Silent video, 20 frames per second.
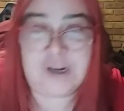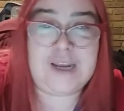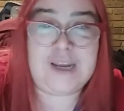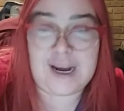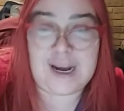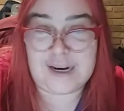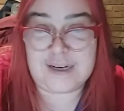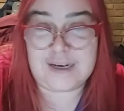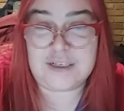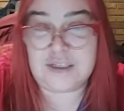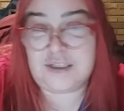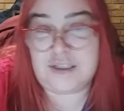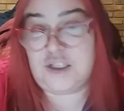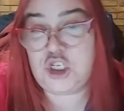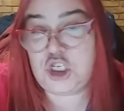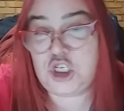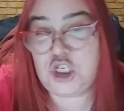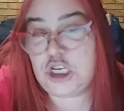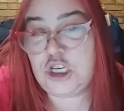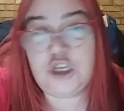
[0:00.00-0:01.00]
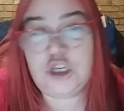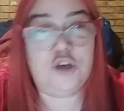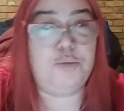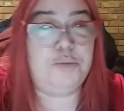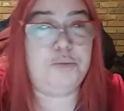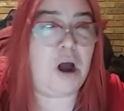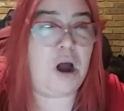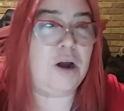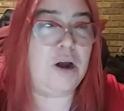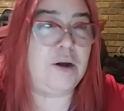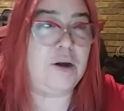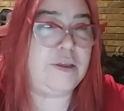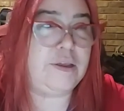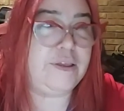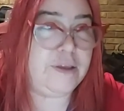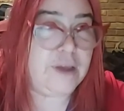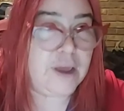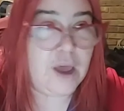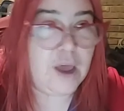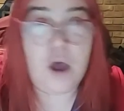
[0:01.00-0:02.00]
get into the GQ
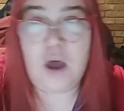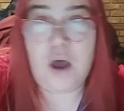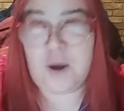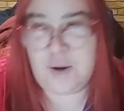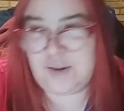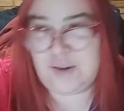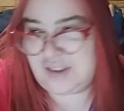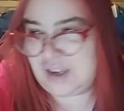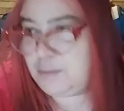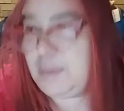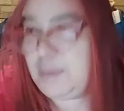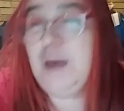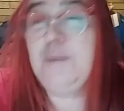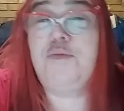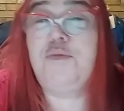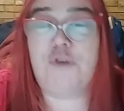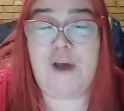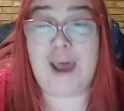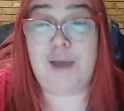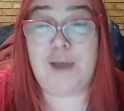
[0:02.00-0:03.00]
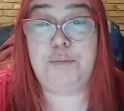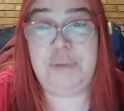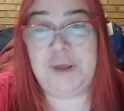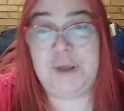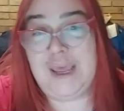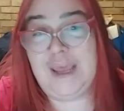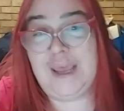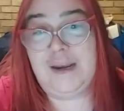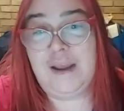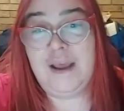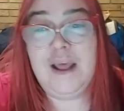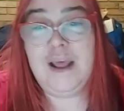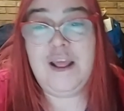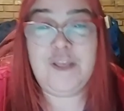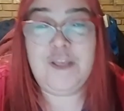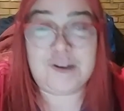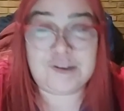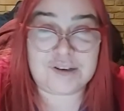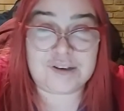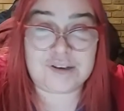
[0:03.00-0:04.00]
party hosted by Brad Pitt
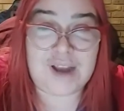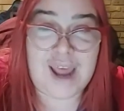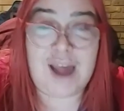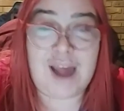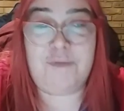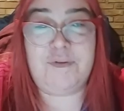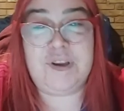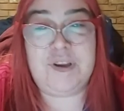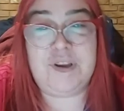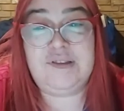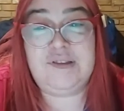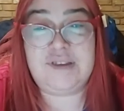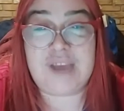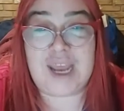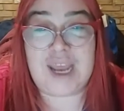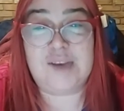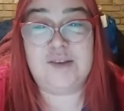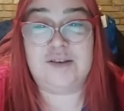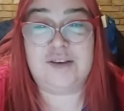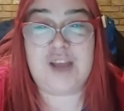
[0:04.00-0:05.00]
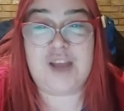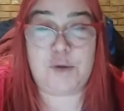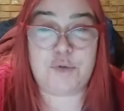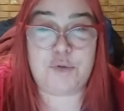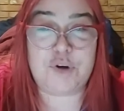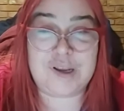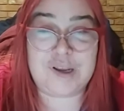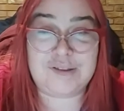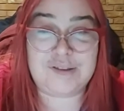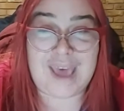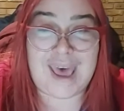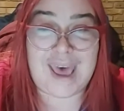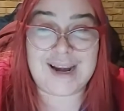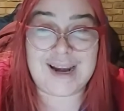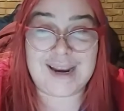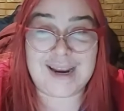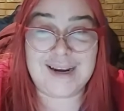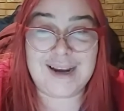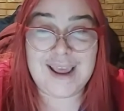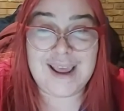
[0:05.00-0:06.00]
that's going to have these ten celebrities at
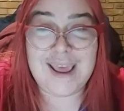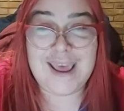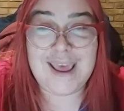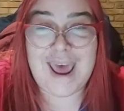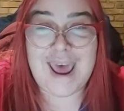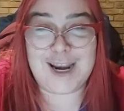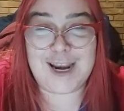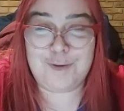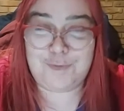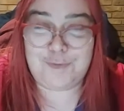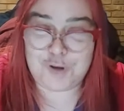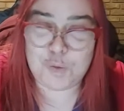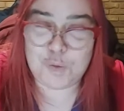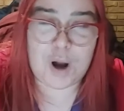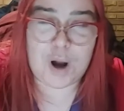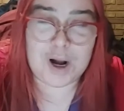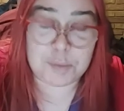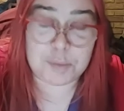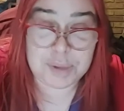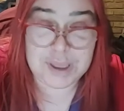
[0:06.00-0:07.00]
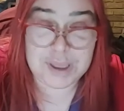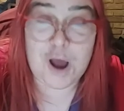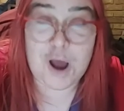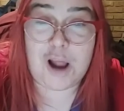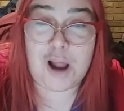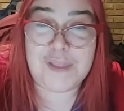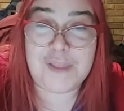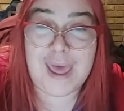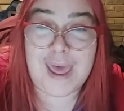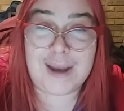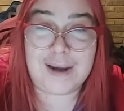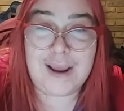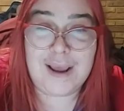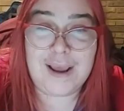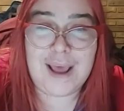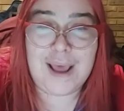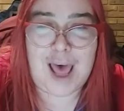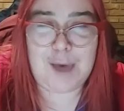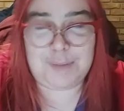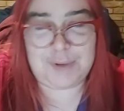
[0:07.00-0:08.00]
it. And if you want to be on that
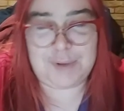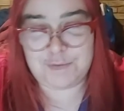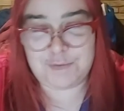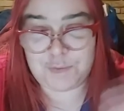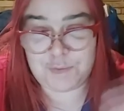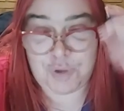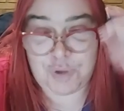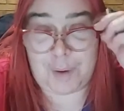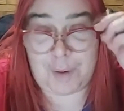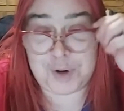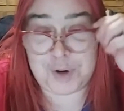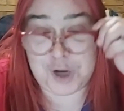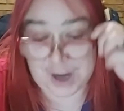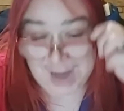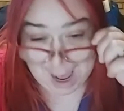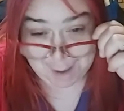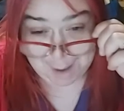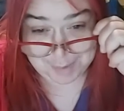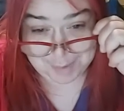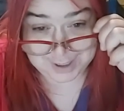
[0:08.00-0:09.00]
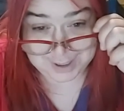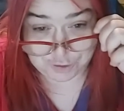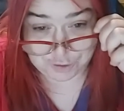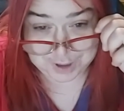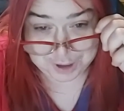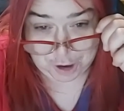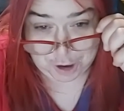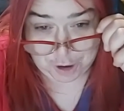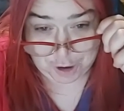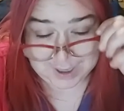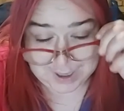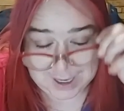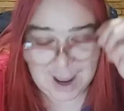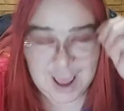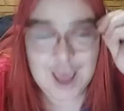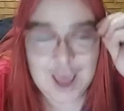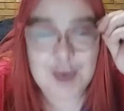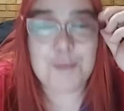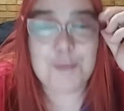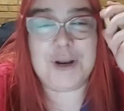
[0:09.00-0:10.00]
I mean, probably not happening during COVID,
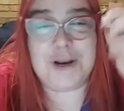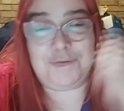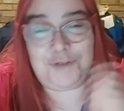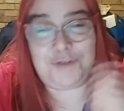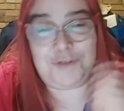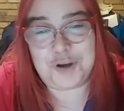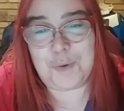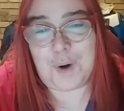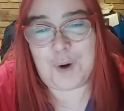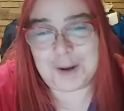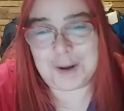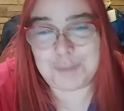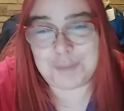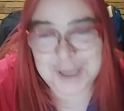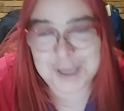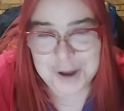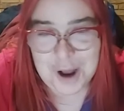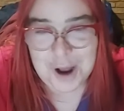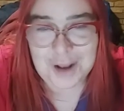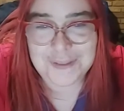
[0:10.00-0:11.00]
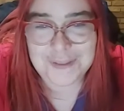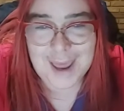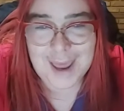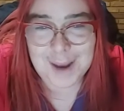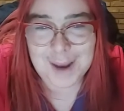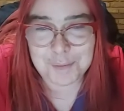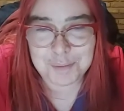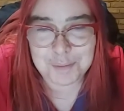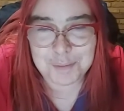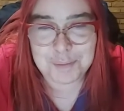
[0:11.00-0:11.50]
but if you want to be on that